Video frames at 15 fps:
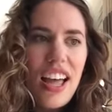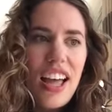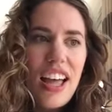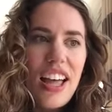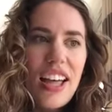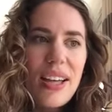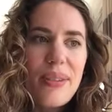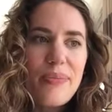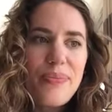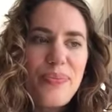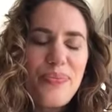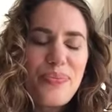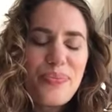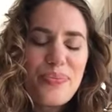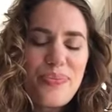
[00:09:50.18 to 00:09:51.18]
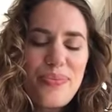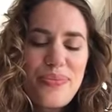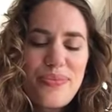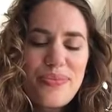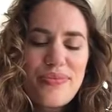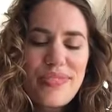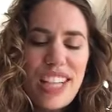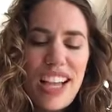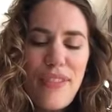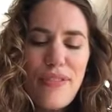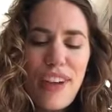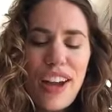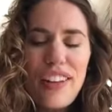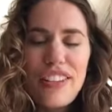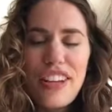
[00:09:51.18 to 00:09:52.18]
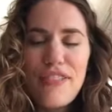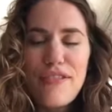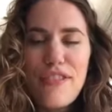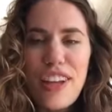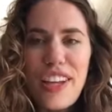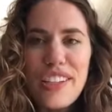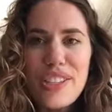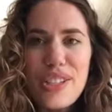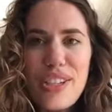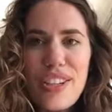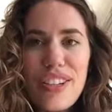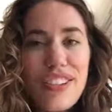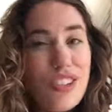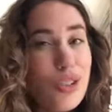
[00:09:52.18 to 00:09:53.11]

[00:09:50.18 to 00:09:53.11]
I finally felt